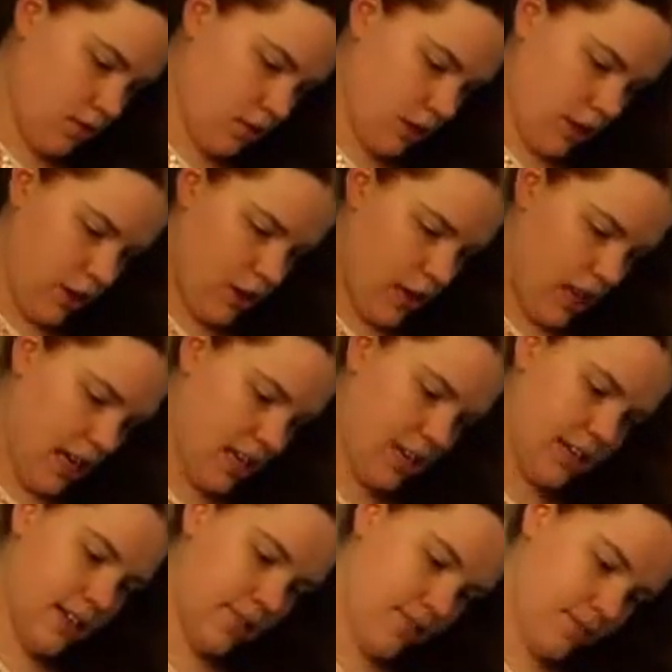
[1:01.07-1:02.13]
on your head.
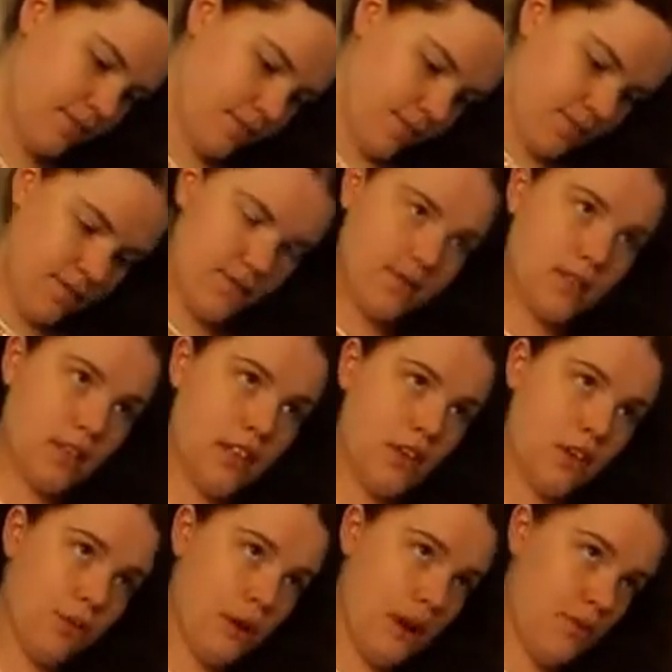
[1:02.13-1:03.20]

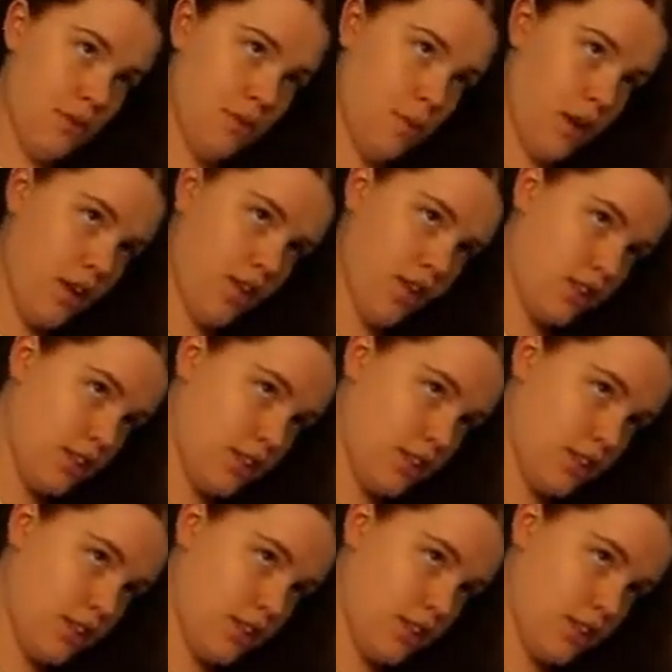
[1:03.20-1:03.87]
And you're probably wondering,